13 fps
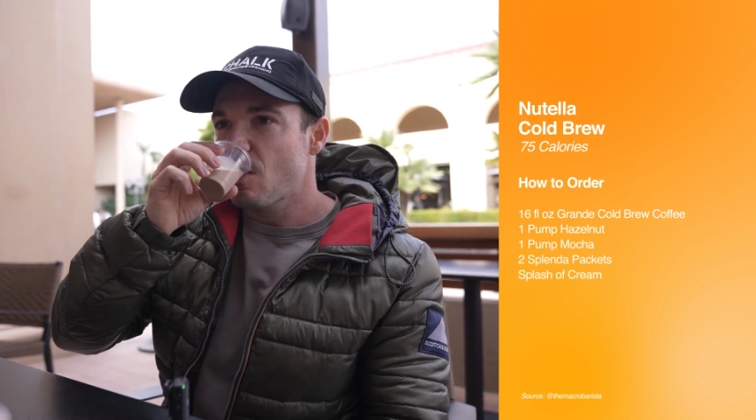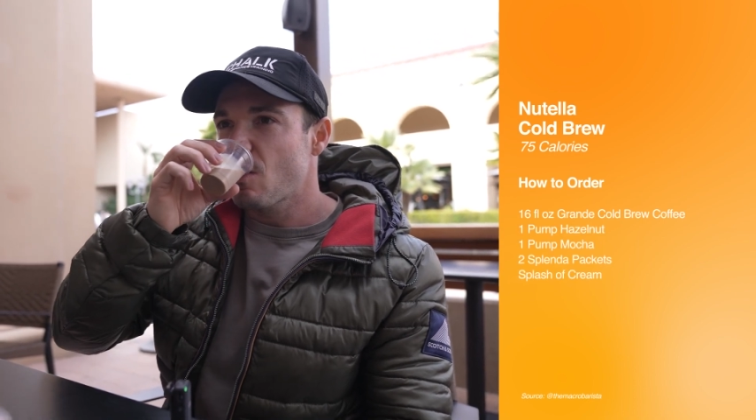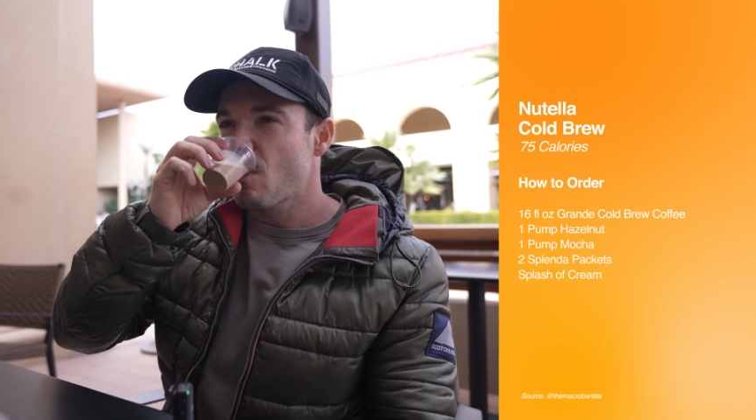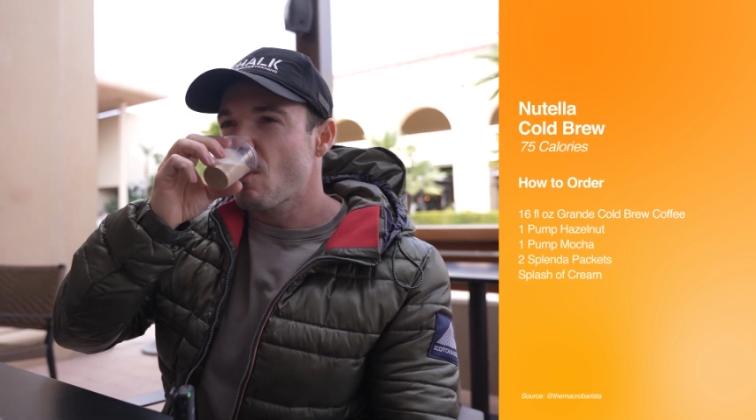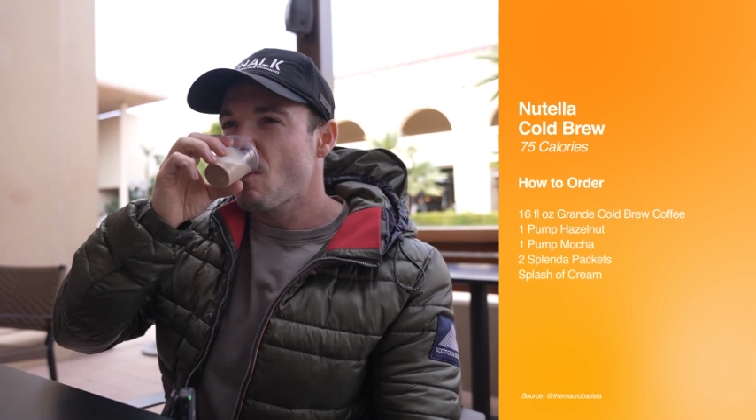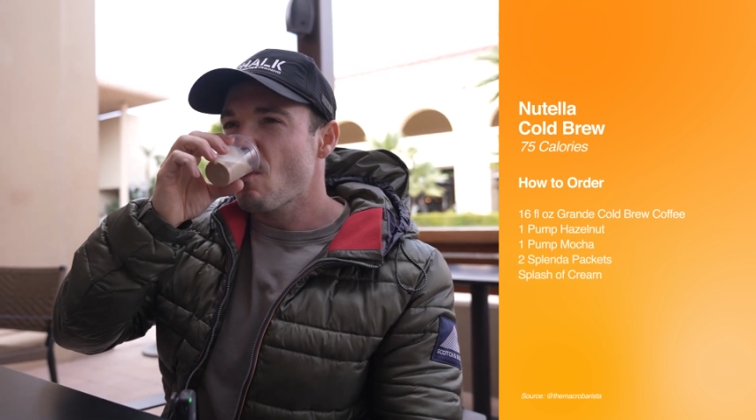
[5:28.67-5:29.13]

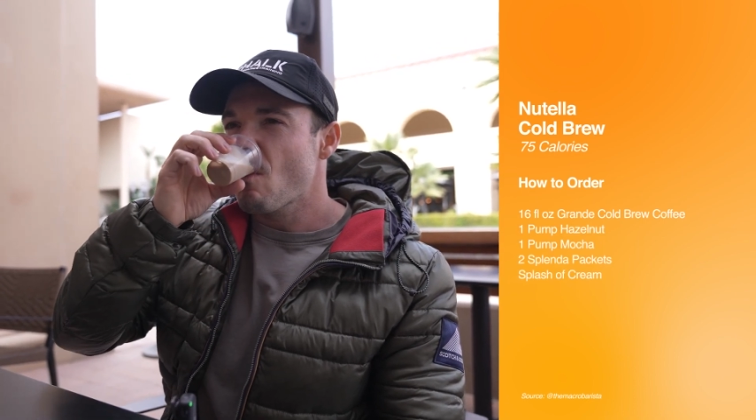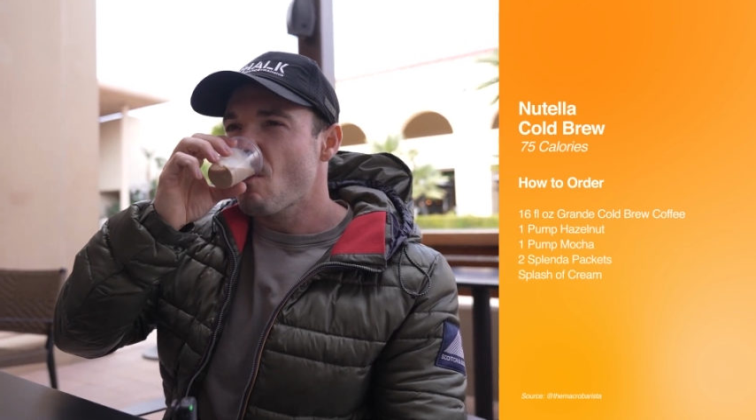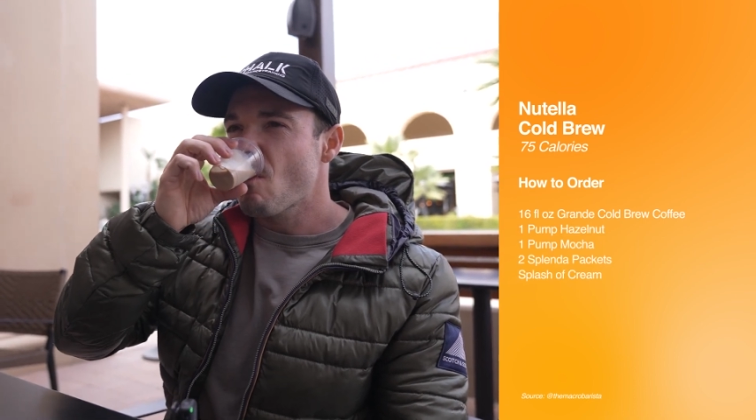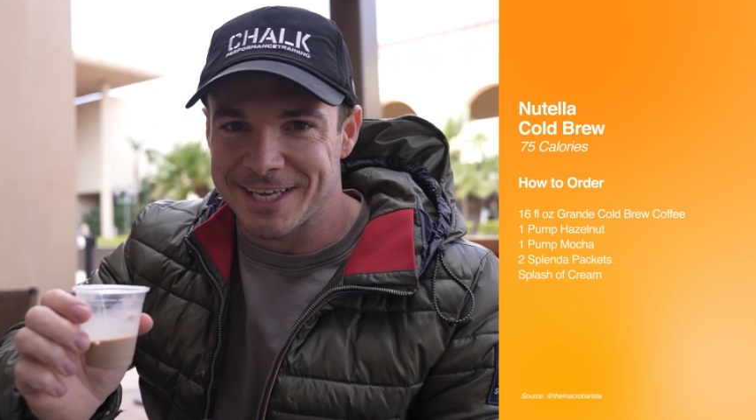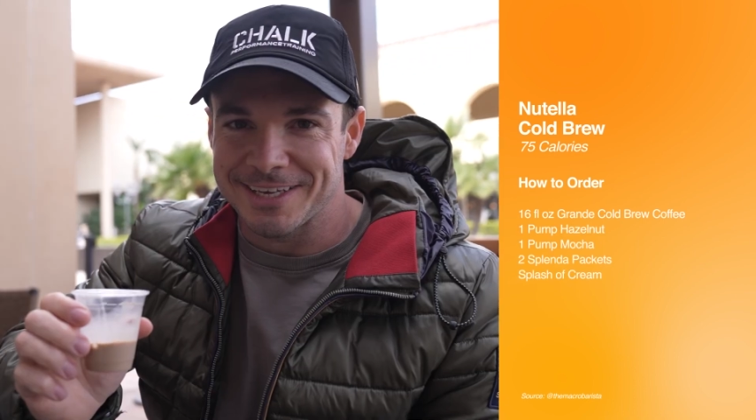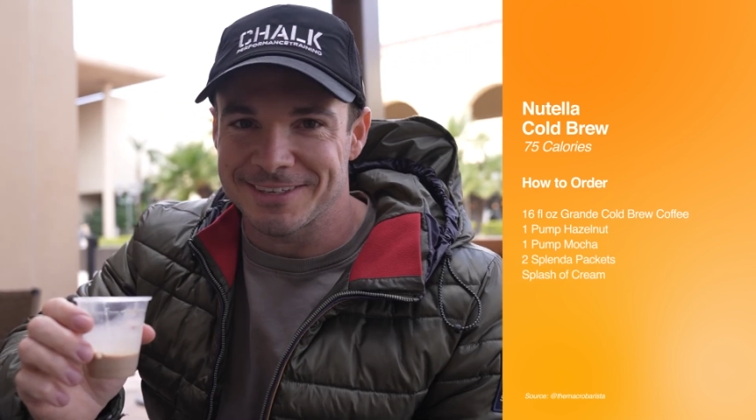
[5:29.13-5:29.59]
It's
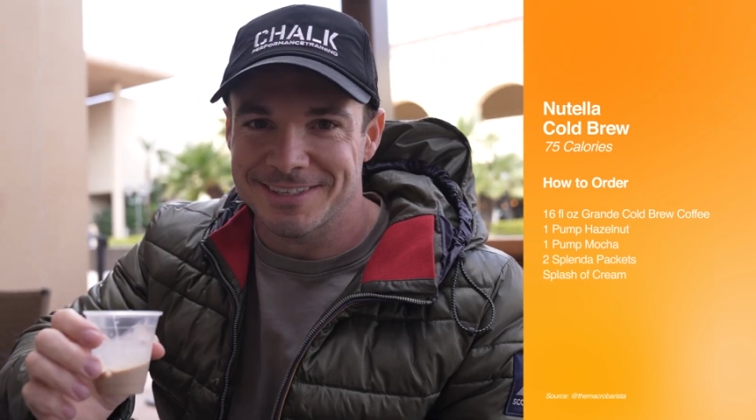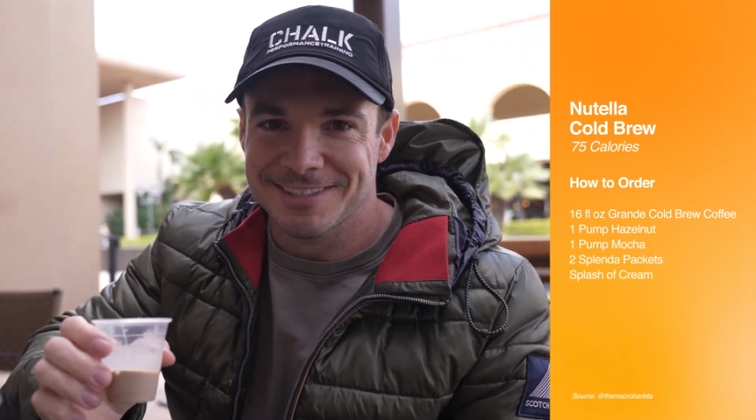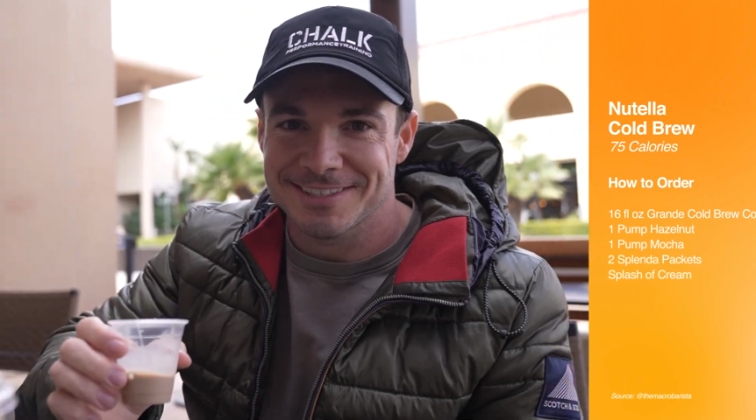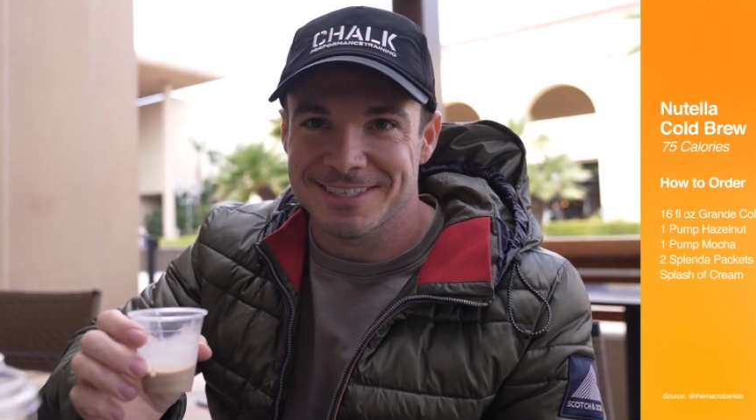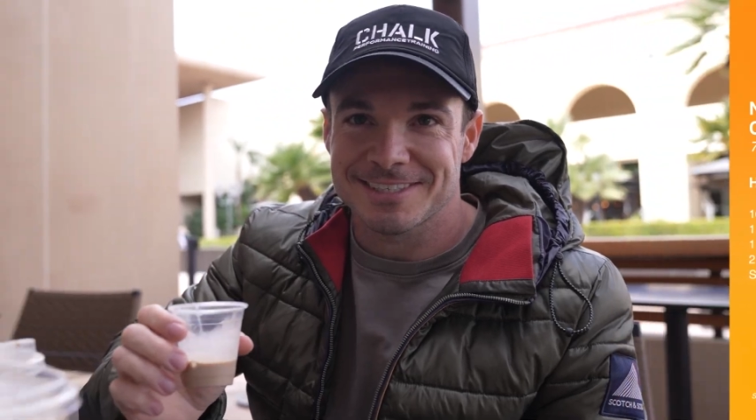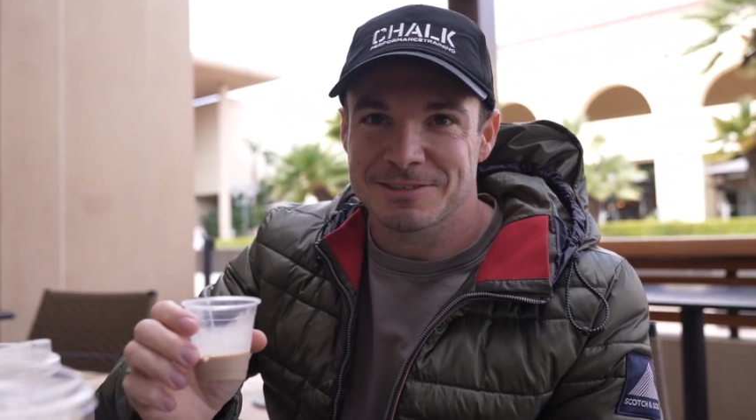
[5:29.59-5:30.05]

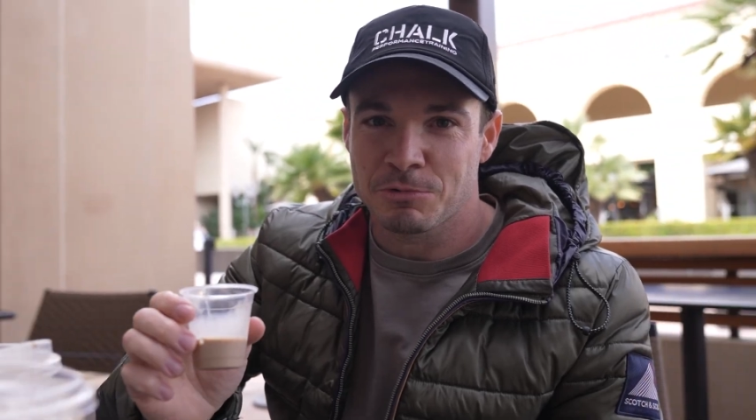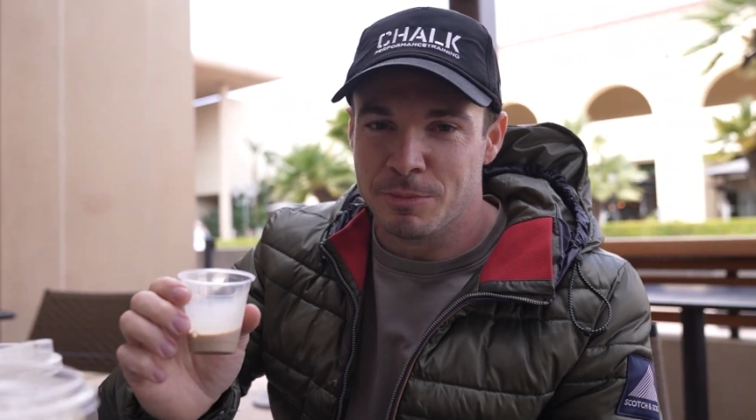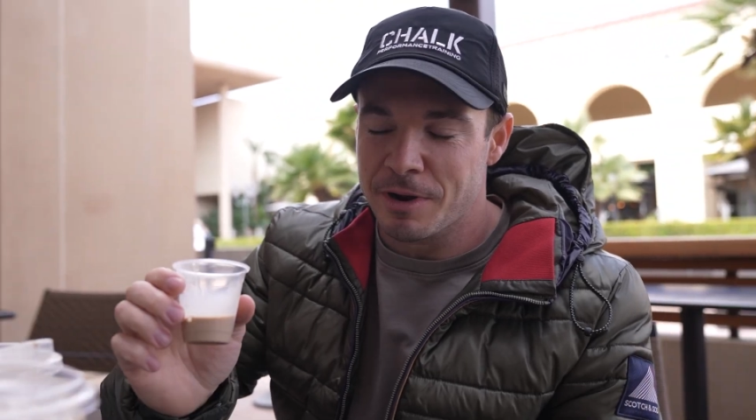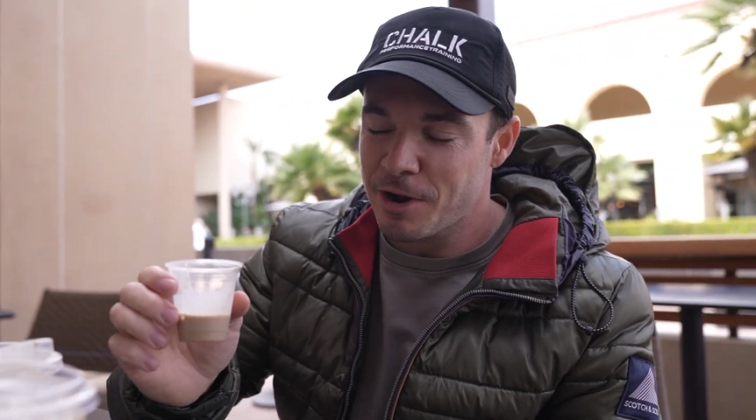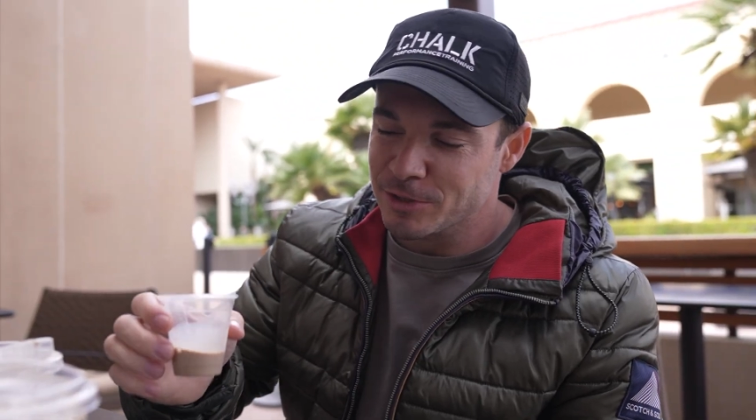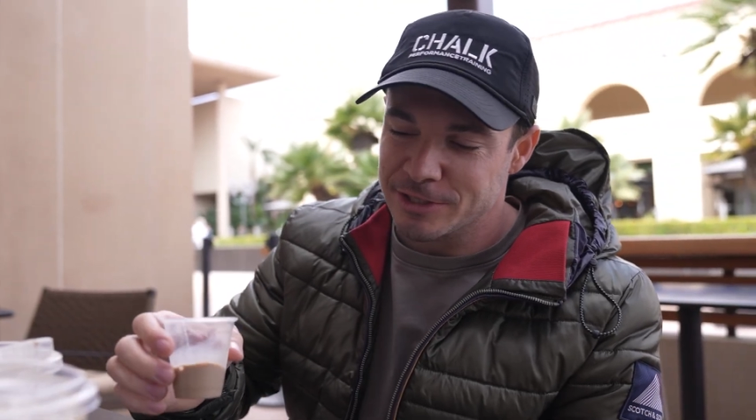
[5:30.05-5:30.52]
ridiculous. This is
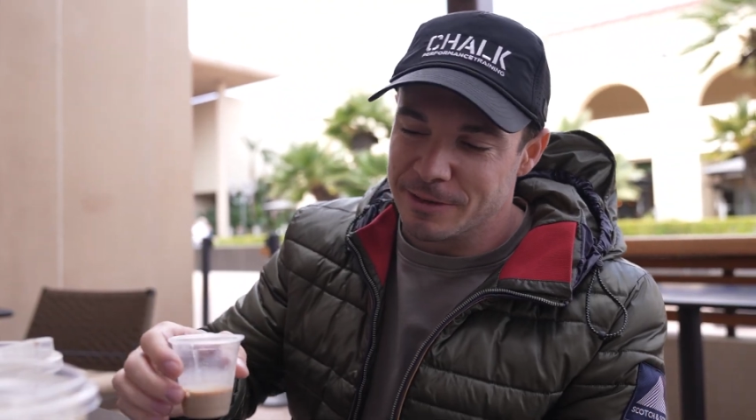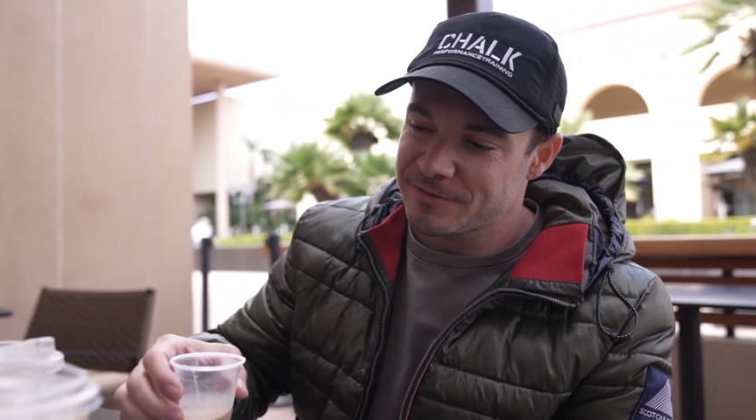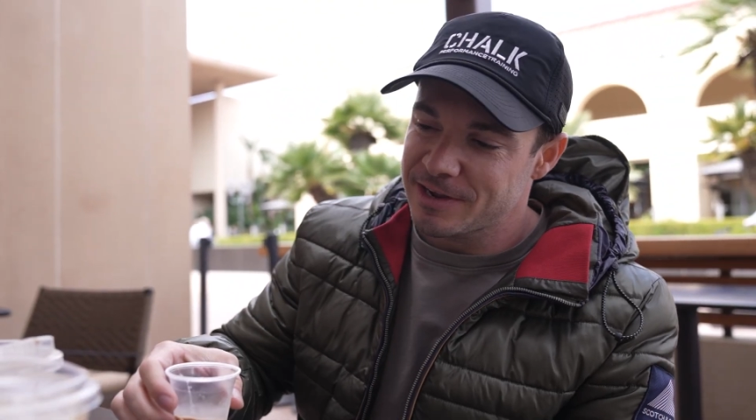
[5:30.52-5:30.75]
one of my all time